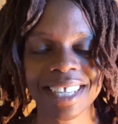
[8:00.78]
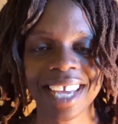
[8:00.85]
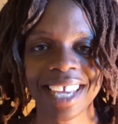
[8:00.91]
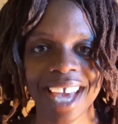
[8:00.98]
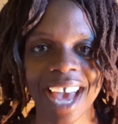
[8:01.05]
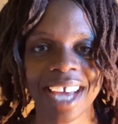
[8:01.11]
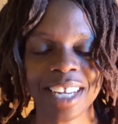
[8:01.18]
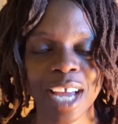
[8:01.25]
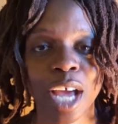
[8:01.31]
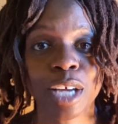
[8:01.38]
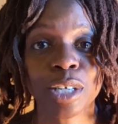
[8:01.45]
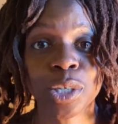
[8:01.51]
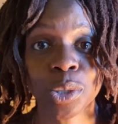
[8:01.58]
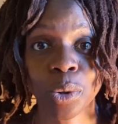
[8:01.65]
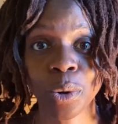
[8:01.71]
again
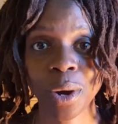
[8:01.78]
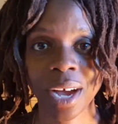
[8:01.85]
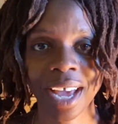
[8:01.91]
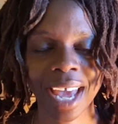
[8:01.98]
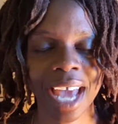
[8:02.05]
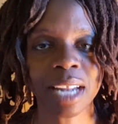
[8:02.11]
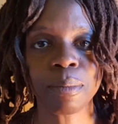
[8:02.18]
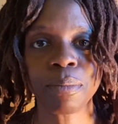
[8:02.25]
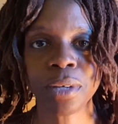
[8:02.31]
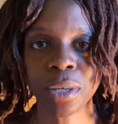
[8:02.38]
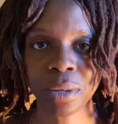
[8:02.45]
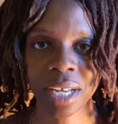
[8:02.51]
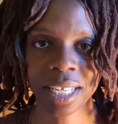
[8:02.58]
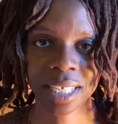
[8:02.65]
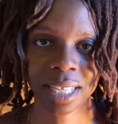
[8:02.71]
joy and
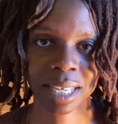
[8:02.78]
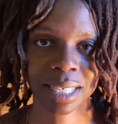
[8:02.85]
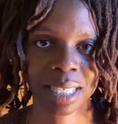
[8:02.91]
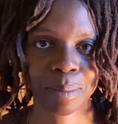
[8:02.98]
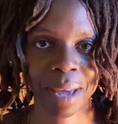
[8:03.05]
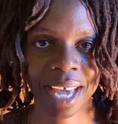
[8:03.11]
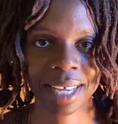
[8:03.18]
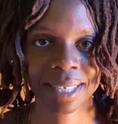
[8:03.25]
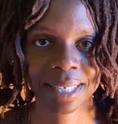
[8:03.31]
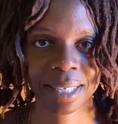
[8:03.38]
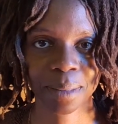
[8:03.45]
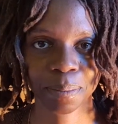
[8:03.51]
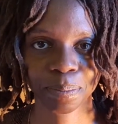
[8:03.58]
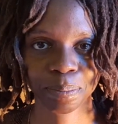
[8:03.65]
beauty to the space.